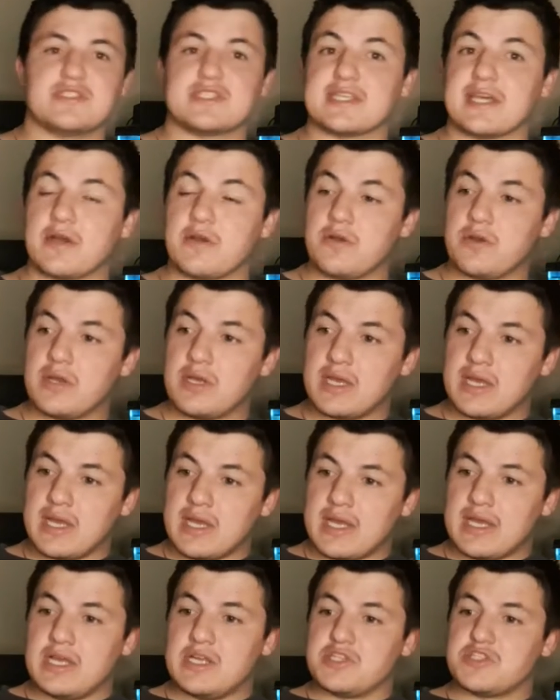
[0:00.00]
So
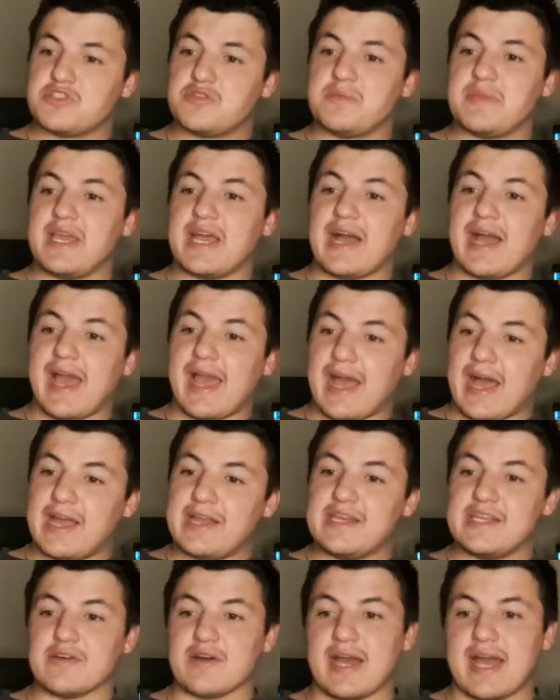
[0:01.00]
to me, I
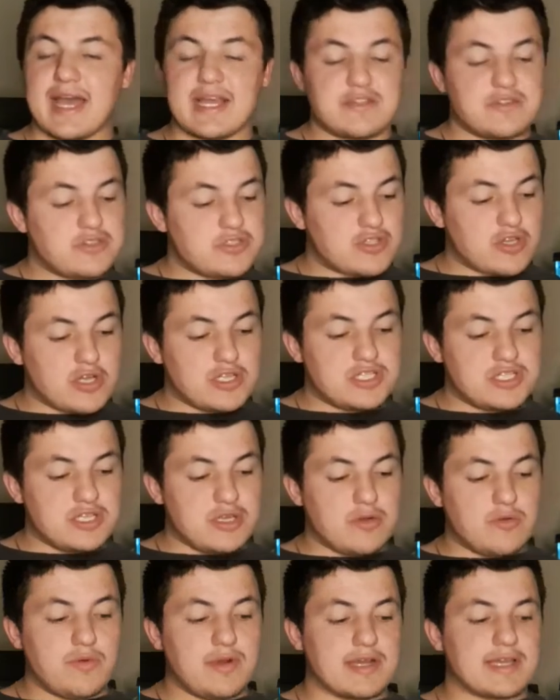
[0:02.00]
knew I had to start
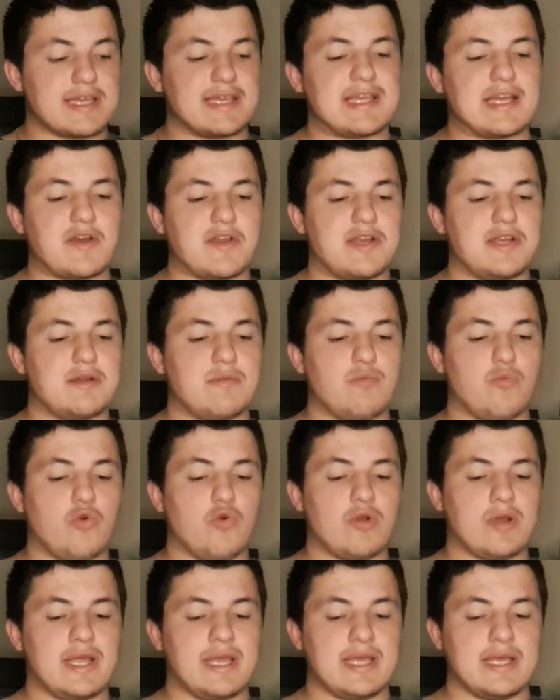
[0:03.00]
working out in the
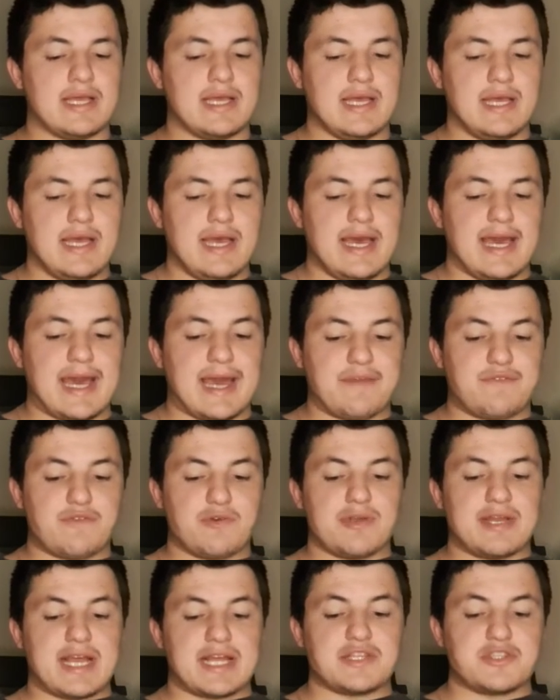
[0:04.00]
morning. And
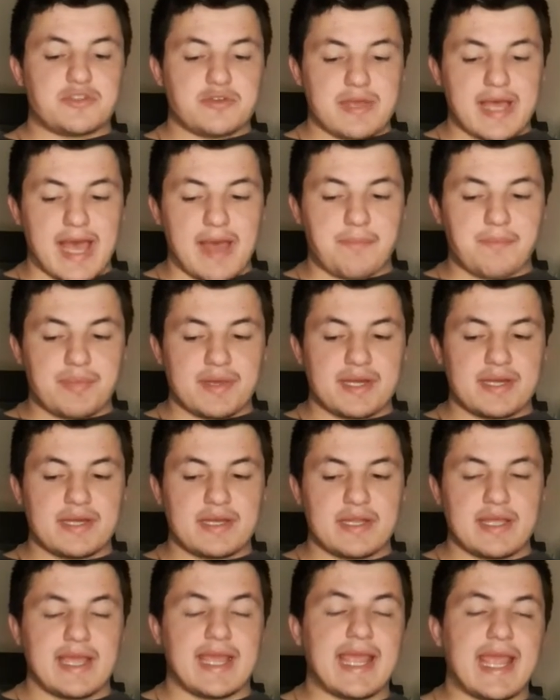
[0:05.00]
for that to
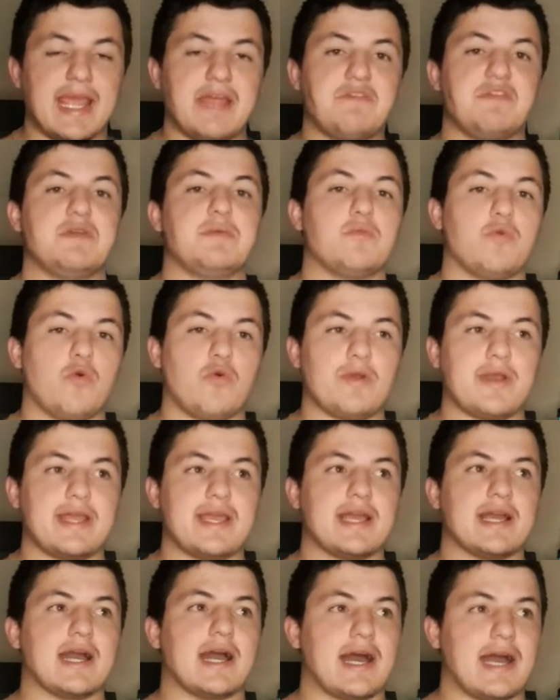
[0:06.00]
happen every
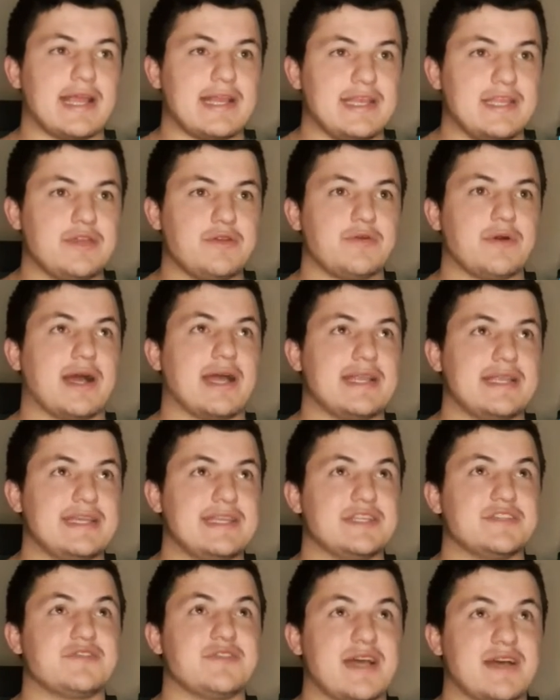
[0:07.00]
morning, I knew I
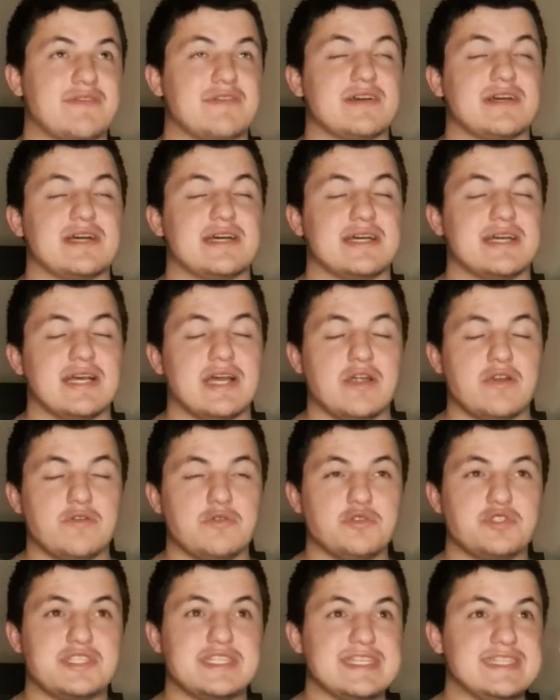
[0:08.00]
needed to have a
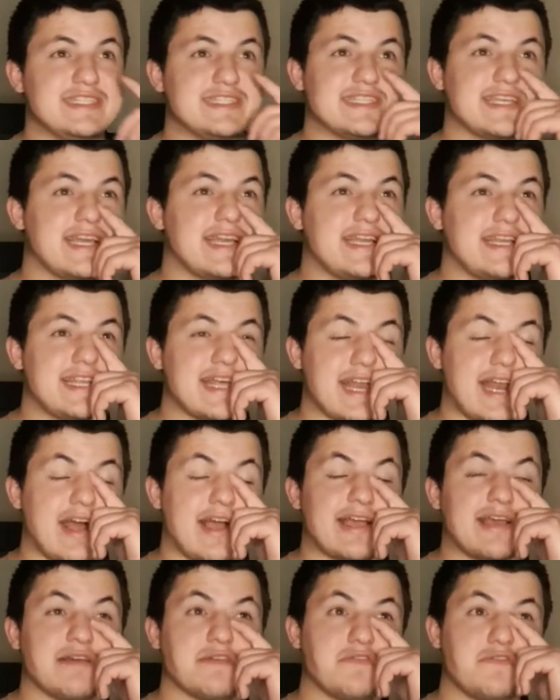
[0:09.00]
routine setting that I
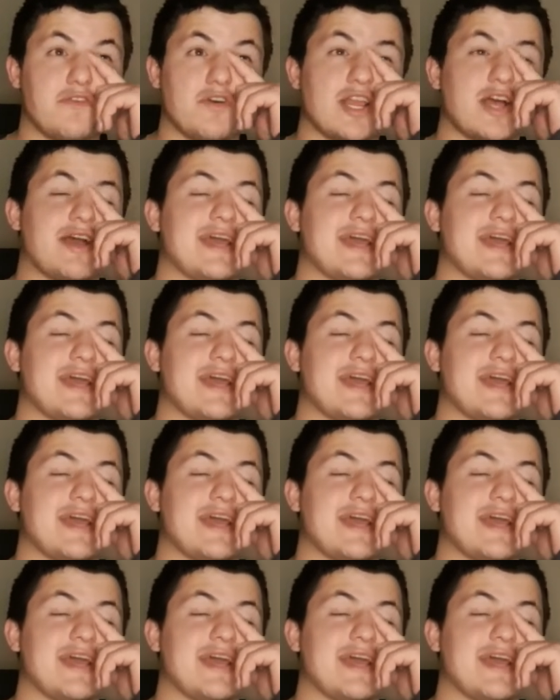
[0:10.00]
can follow.